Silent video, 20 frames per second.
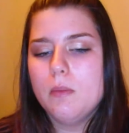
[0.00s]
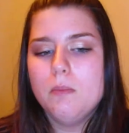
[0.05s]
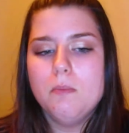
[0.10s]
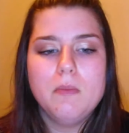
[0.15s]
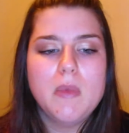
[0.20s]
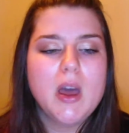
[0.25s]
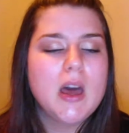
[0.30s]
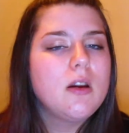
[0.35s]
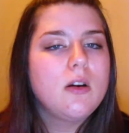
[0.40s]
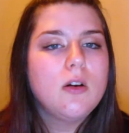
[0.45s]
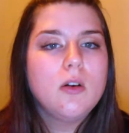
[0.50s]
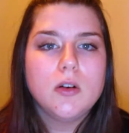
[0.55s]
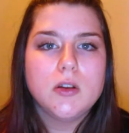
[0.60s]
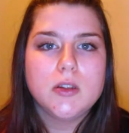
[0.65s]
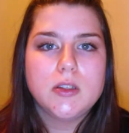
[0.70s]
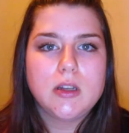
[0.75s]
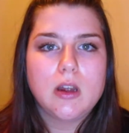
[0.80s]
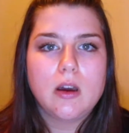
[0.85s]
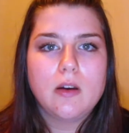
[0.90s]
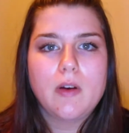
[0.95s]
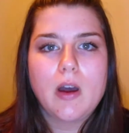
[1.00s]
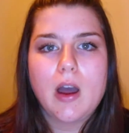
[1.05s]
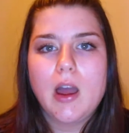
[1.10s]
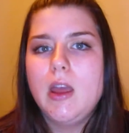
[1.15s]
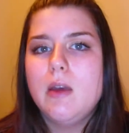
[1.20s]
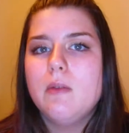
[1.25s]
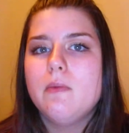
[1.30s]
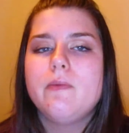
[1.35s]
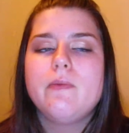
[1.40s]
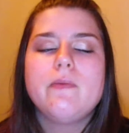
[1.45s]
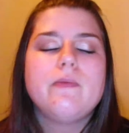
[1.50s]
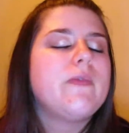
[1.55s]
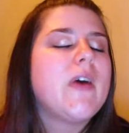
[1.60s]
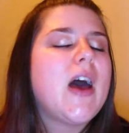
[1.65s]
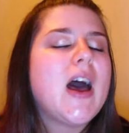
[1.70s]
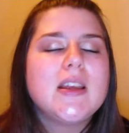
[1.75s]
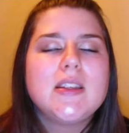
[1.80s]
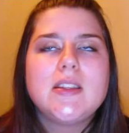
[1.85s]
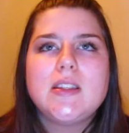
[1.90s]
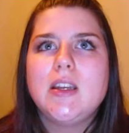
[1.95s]
medical stuff. I am
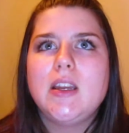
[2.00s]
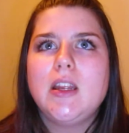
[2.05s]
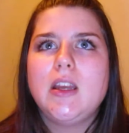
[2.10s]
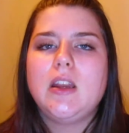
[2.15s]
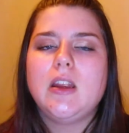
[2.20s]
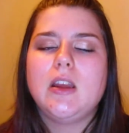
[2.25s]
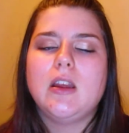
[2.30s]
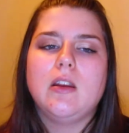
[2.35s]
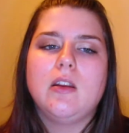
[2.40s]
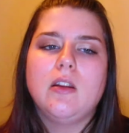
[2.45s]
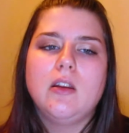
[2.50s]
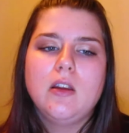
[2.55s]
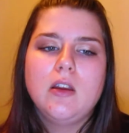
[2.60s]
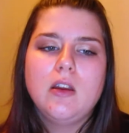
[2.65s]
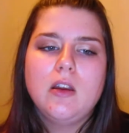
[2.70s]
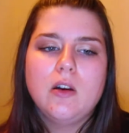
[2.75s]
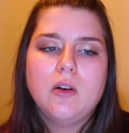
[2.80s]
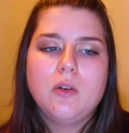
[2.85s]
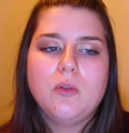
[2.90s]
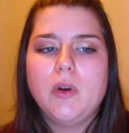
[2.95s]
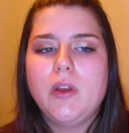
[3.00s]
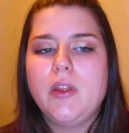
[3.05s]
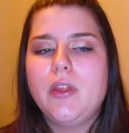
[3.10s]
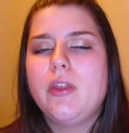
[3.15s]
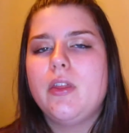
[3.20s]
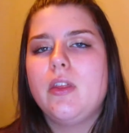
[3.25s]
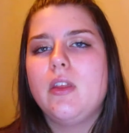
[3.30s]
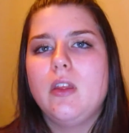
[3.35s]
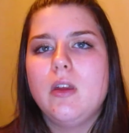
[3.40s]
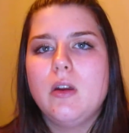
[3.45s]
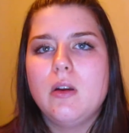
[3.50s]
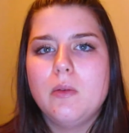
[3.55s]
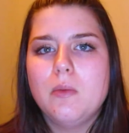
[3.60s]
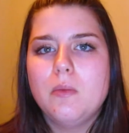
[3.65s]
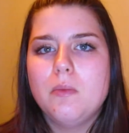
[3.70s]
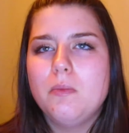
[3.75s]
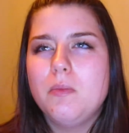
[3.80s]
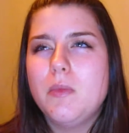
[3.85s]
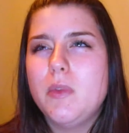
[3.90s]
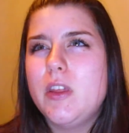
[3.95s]
fascinated with
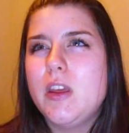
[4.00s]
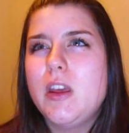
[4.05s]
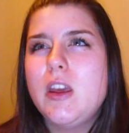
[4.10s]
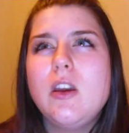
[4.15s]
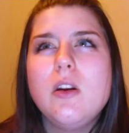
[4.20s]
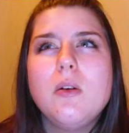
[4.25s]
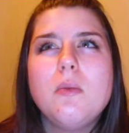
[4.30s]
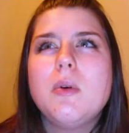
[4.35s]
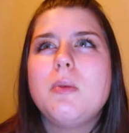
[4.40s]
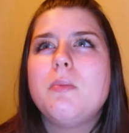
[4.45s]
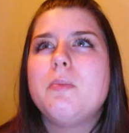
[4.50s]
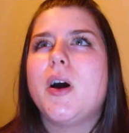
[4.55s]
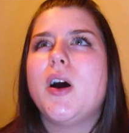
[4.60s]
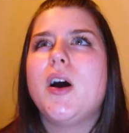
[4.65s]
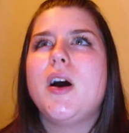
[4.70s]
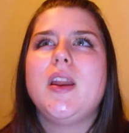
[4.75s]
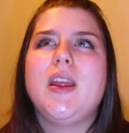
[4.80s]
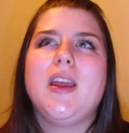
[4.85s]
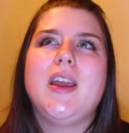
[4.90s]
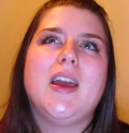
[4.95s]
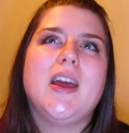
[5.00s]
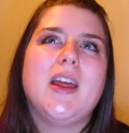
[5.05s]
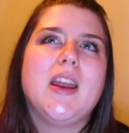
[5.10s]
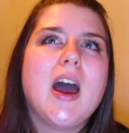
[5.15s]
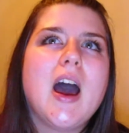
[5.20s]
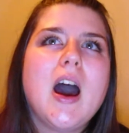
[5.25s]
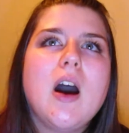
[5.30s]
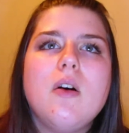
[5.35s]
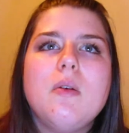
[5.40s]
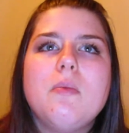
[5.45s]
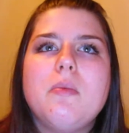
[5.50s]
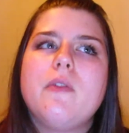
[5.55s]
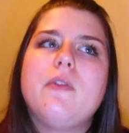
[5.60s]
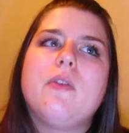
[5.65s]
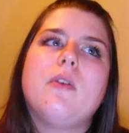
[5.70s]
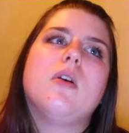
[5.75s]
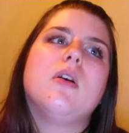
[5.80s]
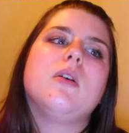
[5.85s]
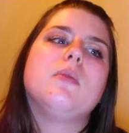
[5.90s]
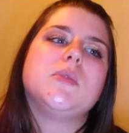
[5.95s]
the human body and how it
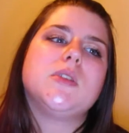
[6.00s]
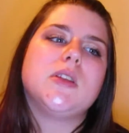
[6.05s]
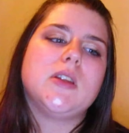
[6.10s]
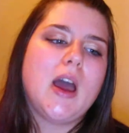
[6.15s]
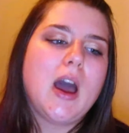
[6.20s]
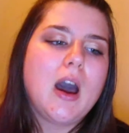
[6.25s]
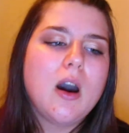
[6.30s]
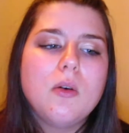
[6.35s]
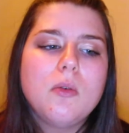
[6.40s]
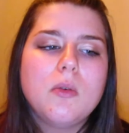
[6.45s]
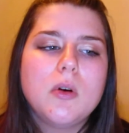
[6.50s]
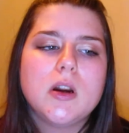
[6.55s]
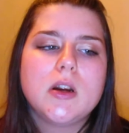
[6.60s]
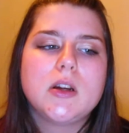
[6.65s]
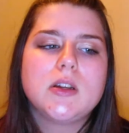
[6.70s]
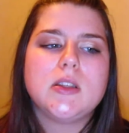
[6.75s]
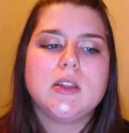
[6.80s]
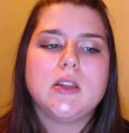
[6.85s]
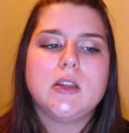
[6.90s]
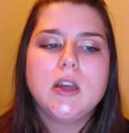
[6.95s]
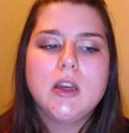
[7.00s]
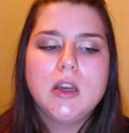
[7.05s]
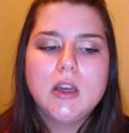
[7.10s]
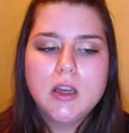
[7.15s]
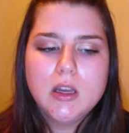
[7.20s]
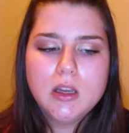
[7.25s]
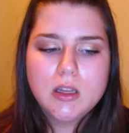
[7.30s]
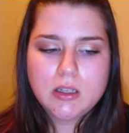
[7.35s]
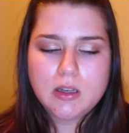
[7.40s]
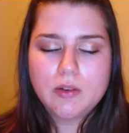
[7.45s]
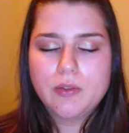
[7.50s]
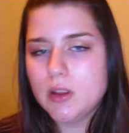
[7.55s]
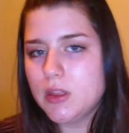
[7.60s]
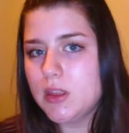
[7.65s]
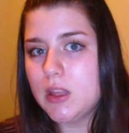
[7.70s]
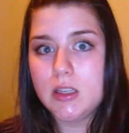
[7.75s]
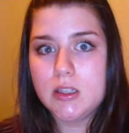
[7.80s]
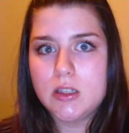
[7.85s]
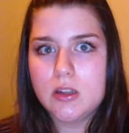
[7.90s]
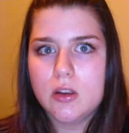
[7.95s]
performs and how it works and different
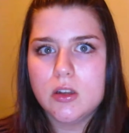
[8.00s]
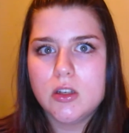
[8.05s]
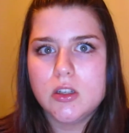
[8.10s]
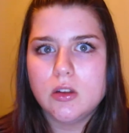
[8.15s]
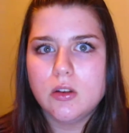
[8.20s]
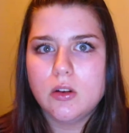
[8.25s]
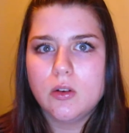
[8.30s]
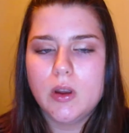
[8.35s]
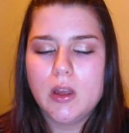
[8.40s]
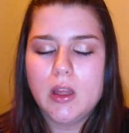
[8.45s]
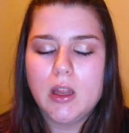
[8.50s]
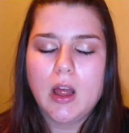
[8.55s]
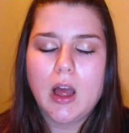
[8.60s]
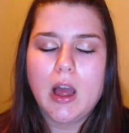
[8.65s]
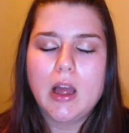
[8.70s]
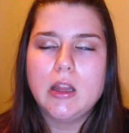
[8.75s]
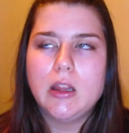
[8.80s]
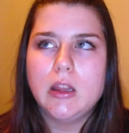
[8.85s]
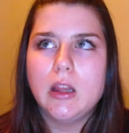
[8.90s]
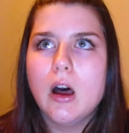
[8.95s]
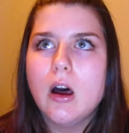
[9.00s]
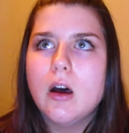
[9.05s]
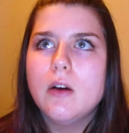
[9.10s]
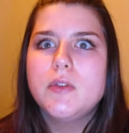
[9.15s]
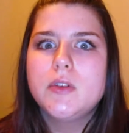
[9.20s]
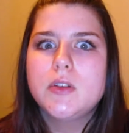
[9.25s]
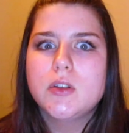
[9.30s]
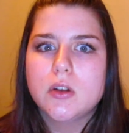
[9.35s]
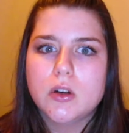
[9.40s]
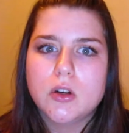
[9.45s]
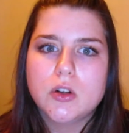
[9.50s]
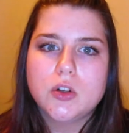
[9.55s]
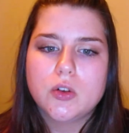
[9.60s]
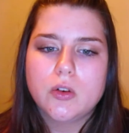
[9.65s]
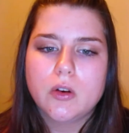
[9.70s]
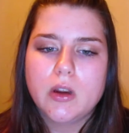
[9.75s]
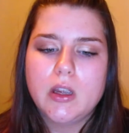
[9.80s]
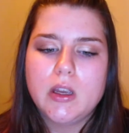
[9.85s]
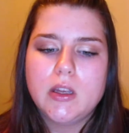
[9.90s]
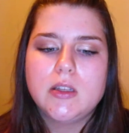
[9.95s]
things you can do to it. I love
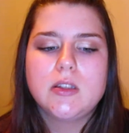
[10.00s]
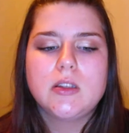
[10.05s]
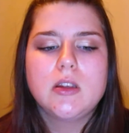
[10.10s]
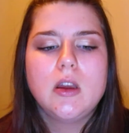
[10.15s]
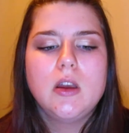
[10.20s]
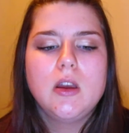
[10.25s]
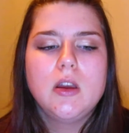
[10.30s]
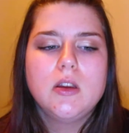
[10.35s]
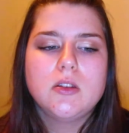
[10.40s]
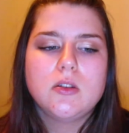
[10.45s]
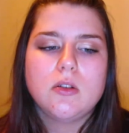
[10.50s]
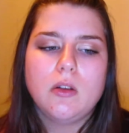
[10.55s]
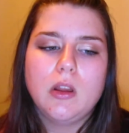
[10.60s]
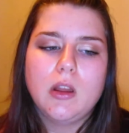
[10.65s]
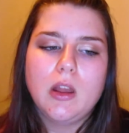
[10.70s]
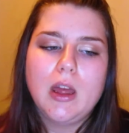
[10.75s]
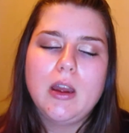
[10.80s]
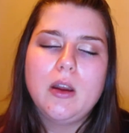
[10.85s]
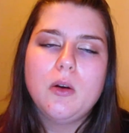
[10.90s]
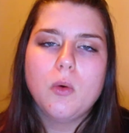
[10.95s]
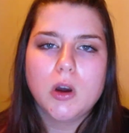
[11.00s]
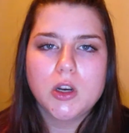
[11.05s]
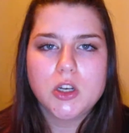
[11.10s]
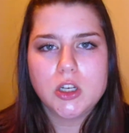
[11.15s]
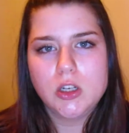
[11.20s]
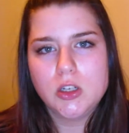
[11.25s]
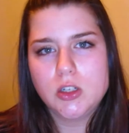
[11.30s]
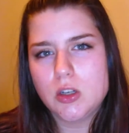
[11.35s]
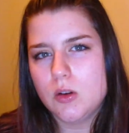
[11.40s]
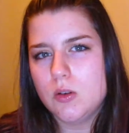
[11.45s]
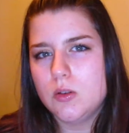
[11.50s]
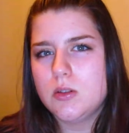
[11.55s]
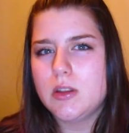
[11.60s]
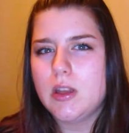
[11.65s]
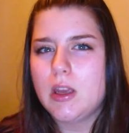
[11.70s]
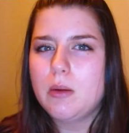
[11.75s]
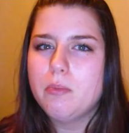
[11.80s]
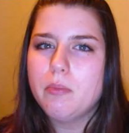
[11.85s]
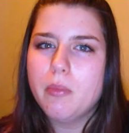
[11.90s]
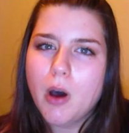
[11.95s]
surgeries, so I like watching shows
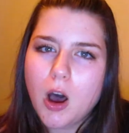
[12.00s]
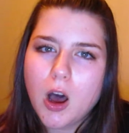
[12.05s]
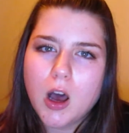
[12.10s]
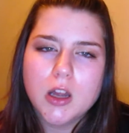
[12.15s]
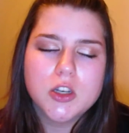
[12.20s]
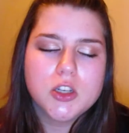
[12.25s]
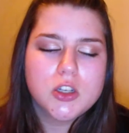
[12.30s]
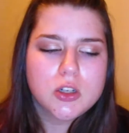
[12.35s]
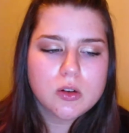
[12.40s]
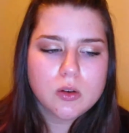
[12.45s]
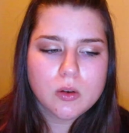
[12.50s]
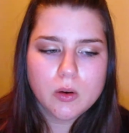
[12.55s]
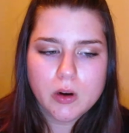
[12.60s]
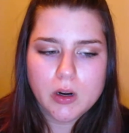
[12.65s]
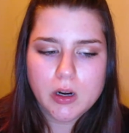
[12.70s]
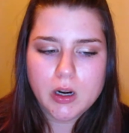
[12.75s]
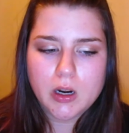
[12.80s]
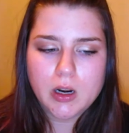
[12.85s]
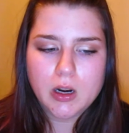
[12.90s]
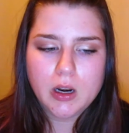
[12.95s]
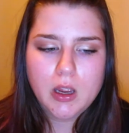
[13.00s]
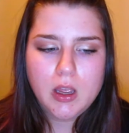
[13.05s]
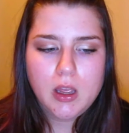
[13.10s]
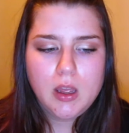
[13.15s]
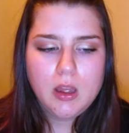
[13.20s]
like Botched or